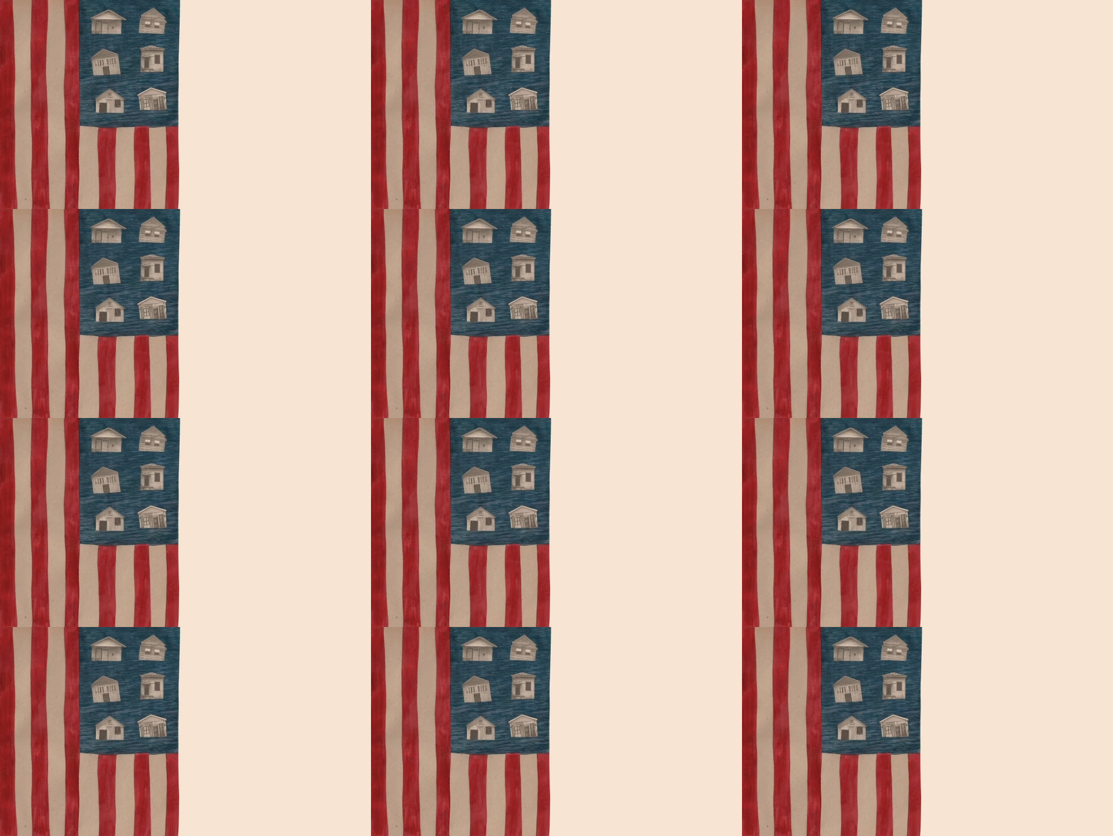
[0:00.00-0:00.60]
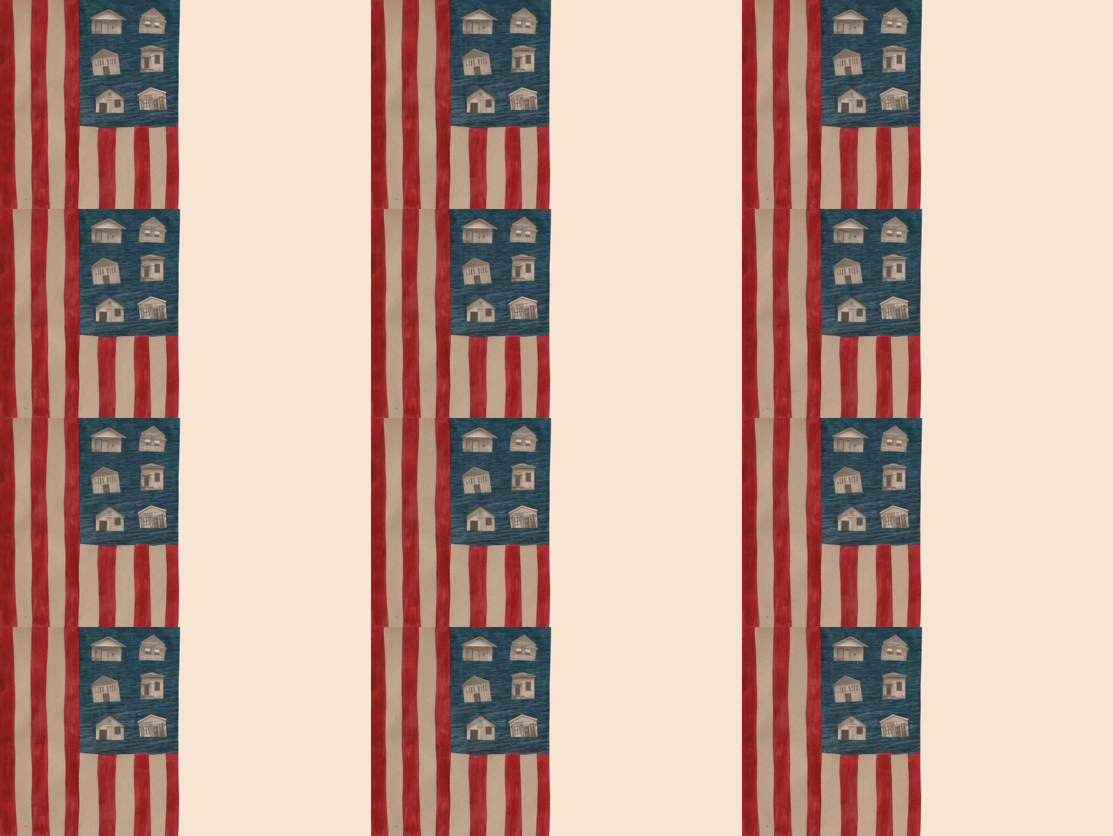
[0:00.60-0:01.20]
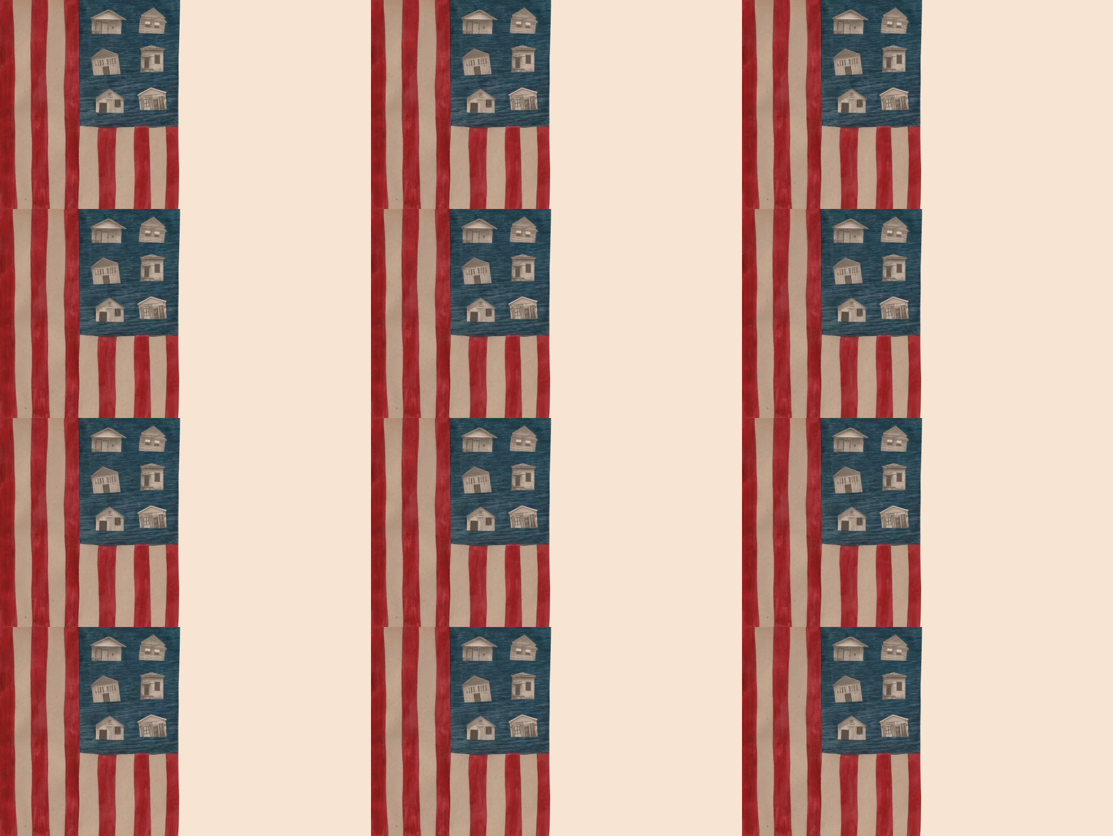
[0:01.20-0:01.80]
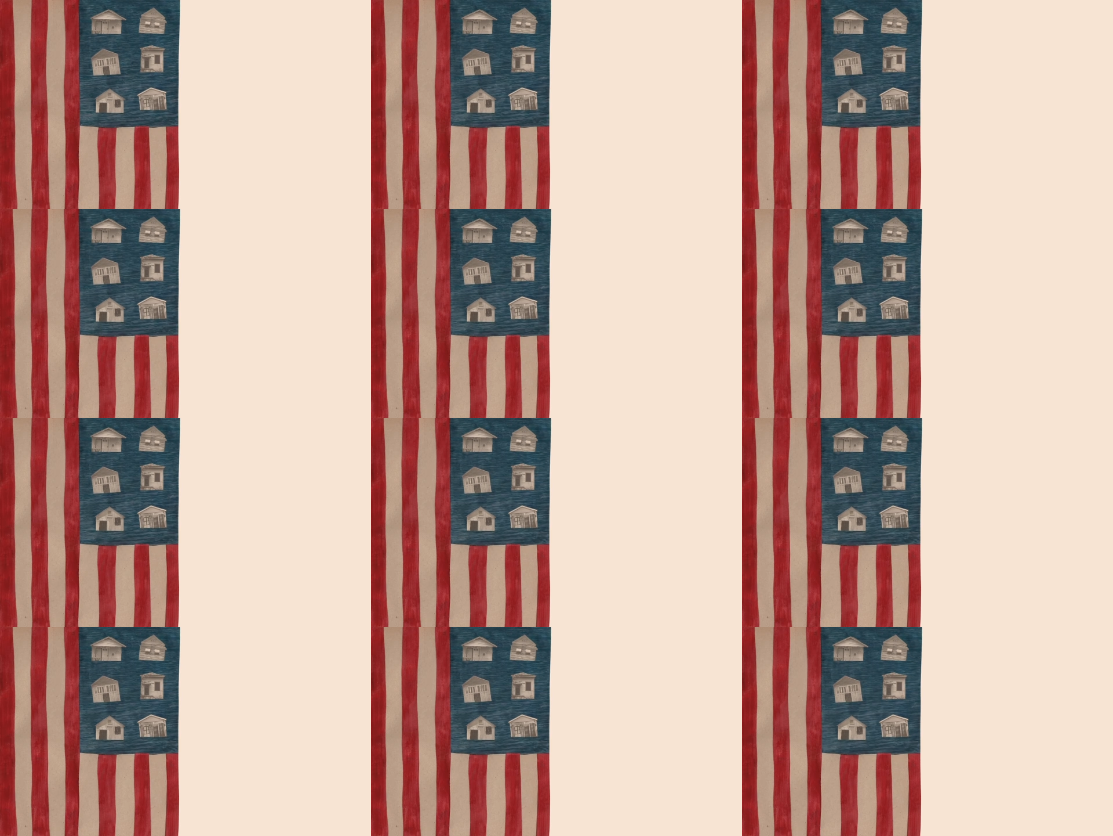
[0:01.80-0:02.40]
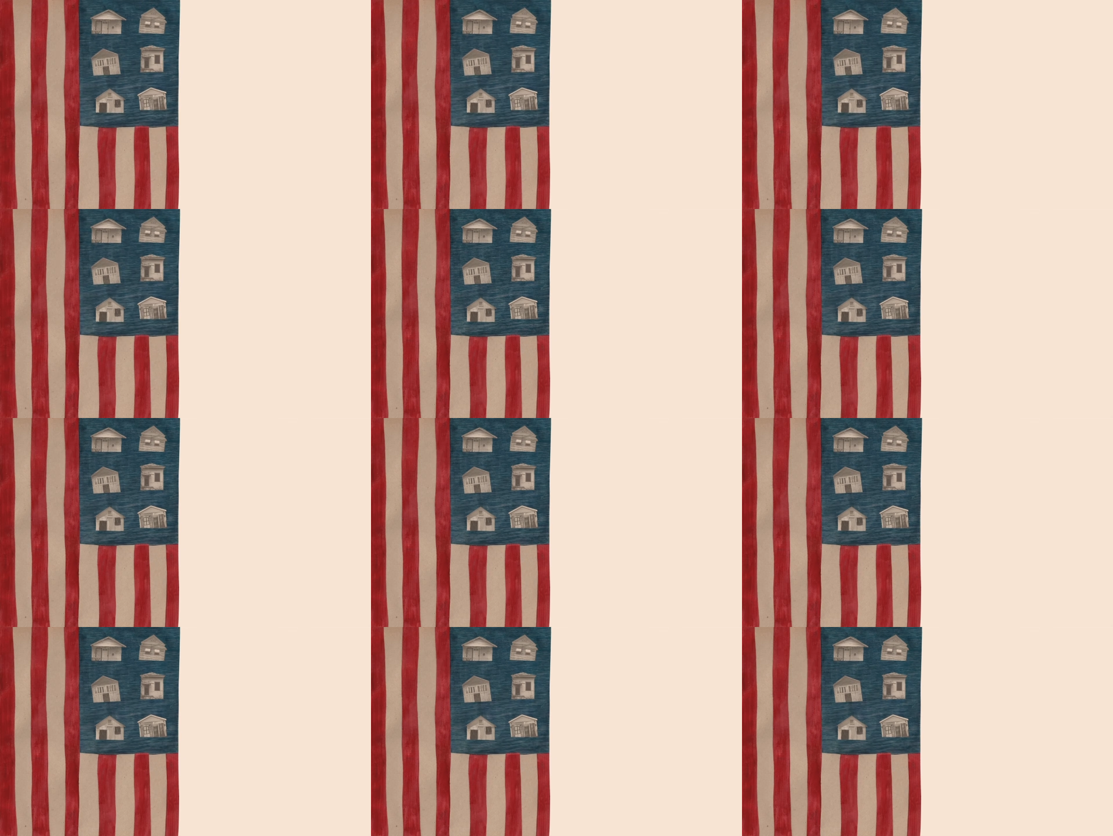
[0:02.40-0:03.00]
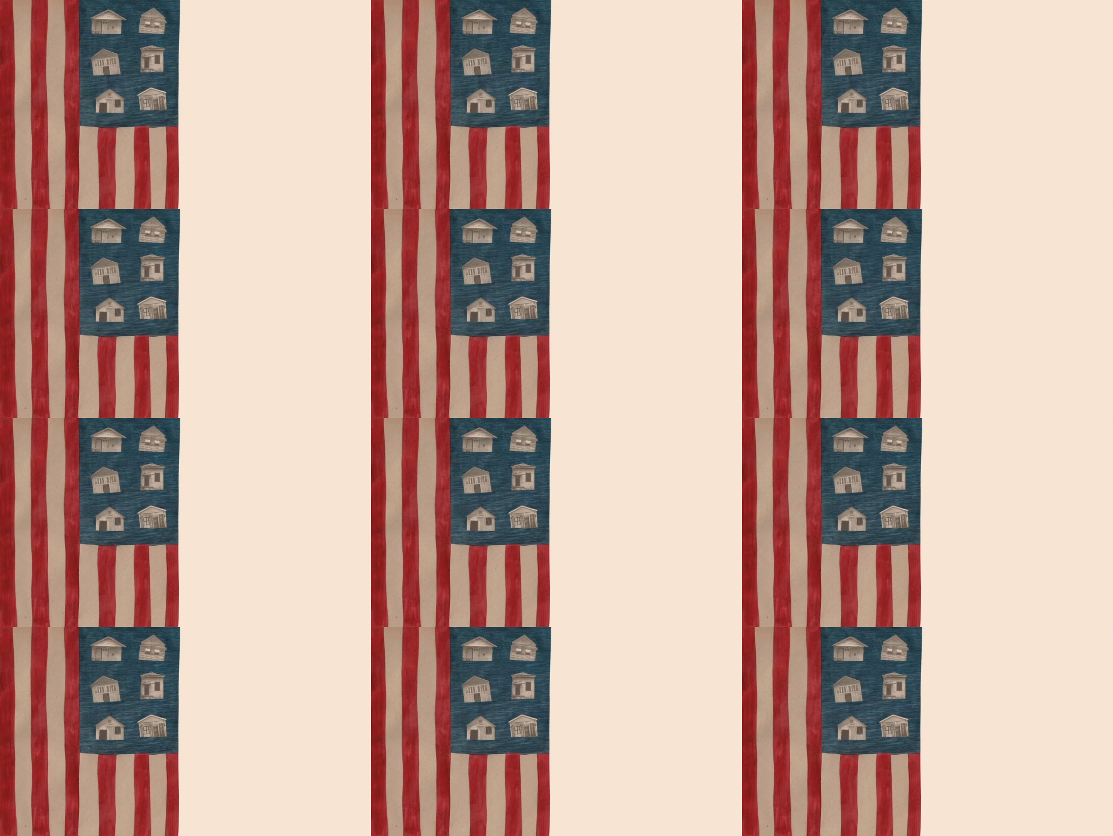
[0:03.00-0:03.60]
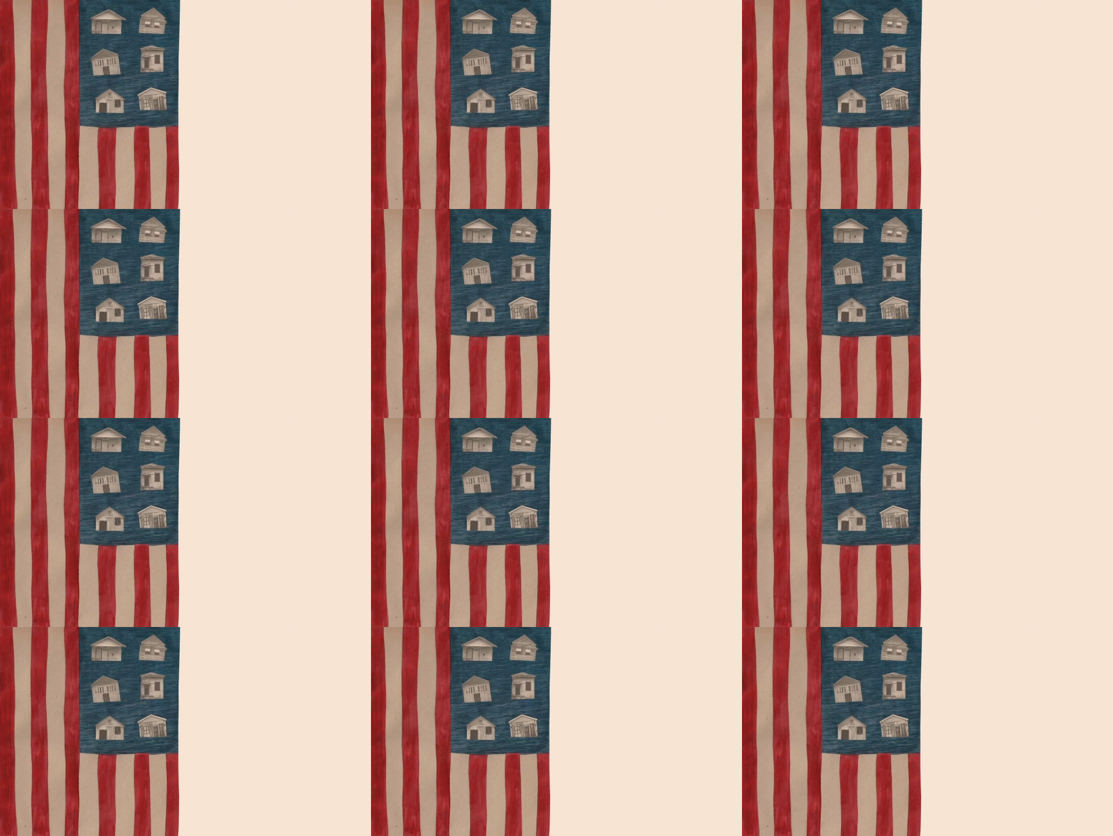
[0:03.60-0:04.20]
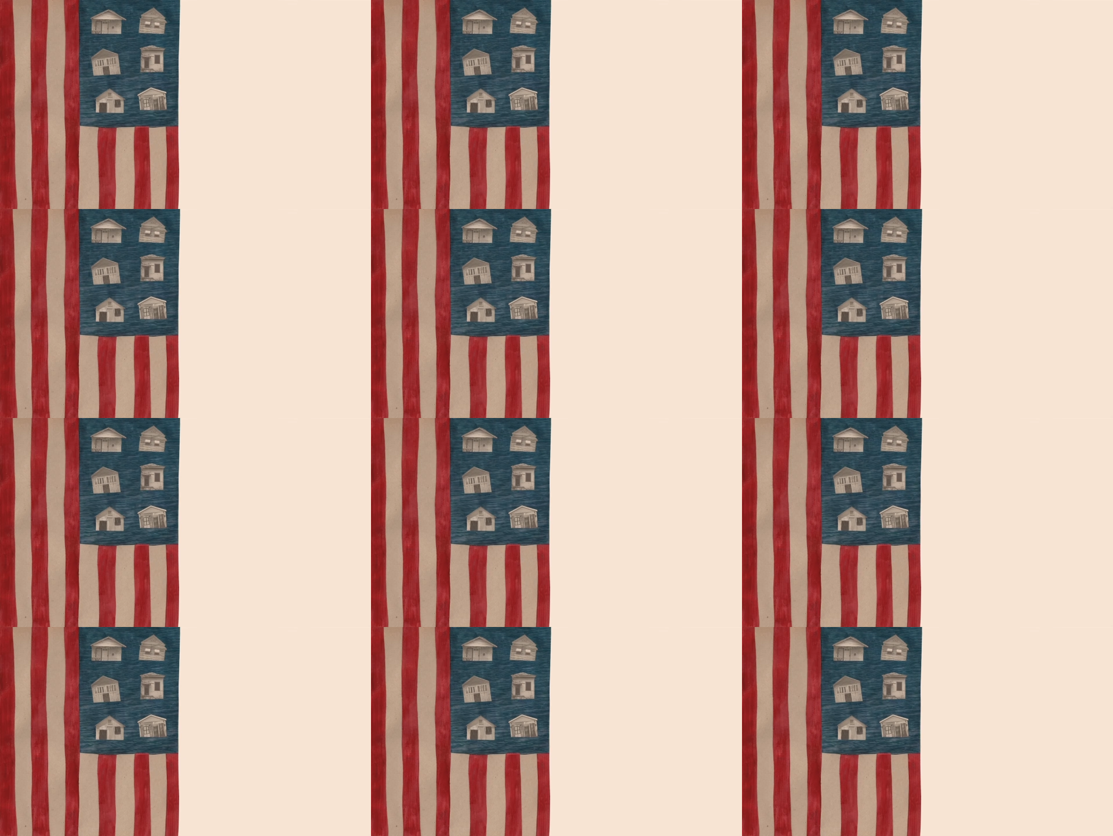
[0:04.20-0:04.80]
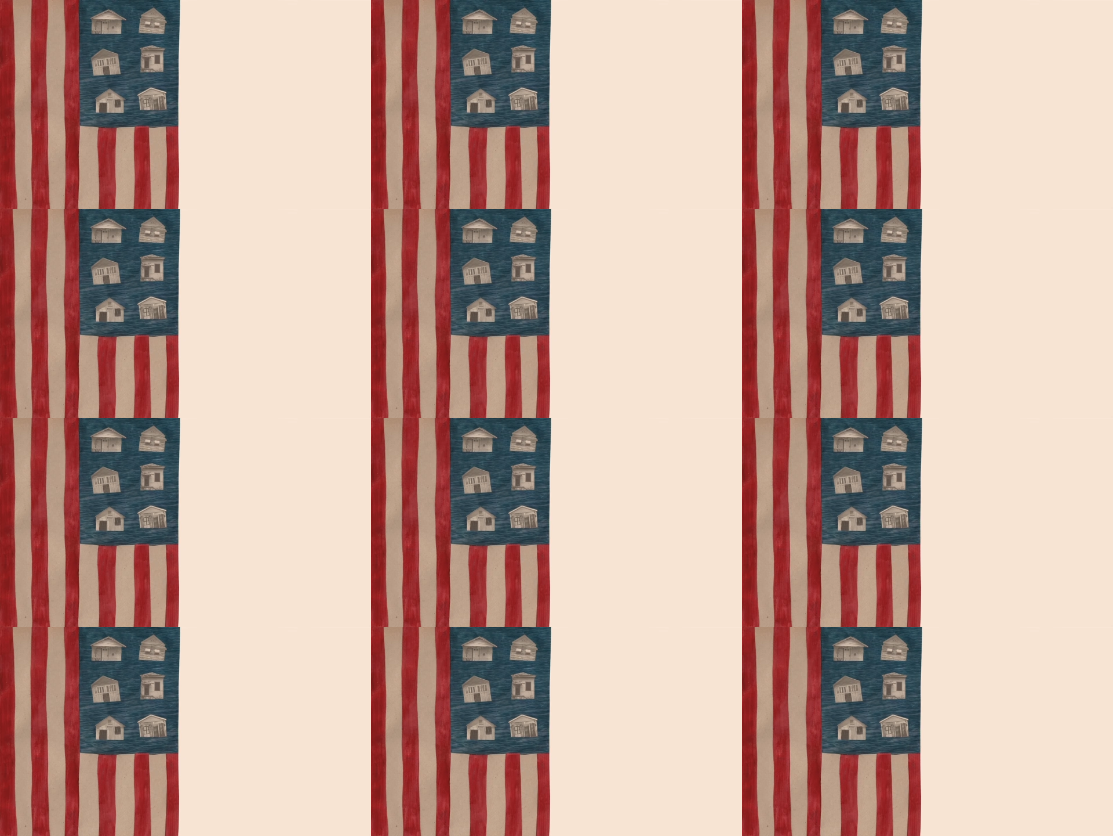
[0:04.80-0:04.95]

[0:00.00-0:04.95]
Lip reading: [unreadable: no face in view]